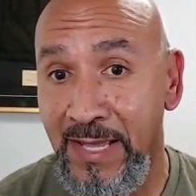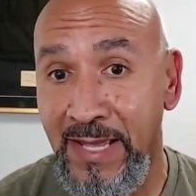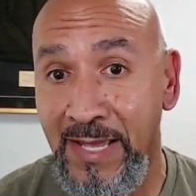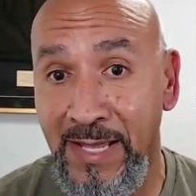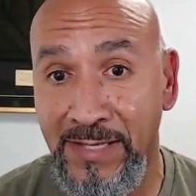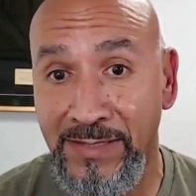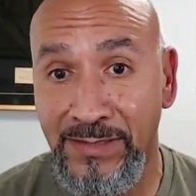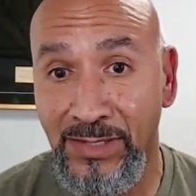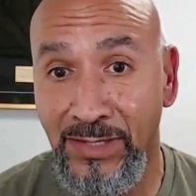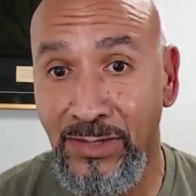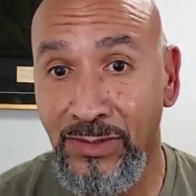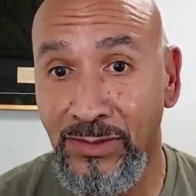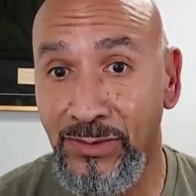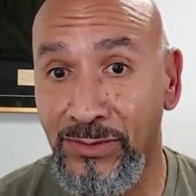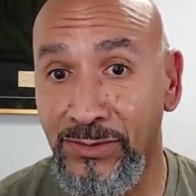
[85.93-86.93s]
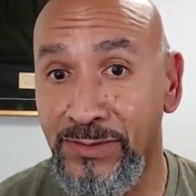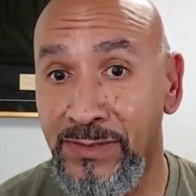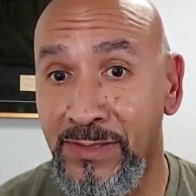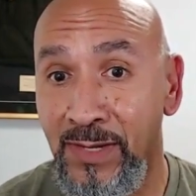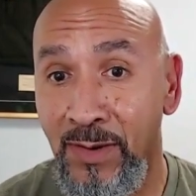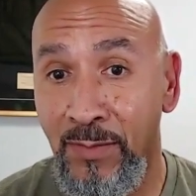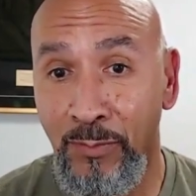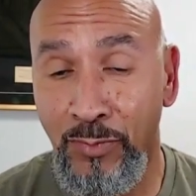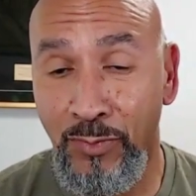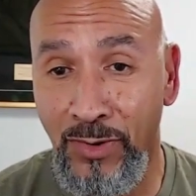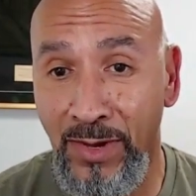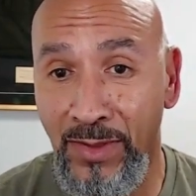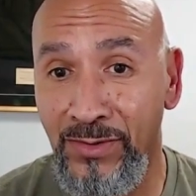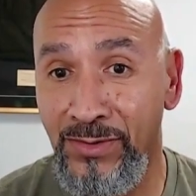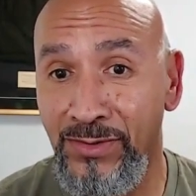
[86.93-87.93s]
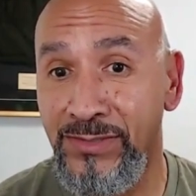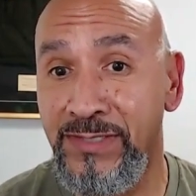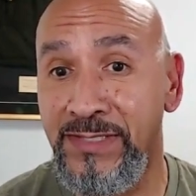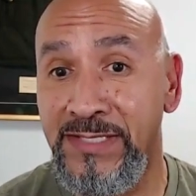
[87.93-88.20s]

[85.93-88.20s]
aunts, uncles, brothers,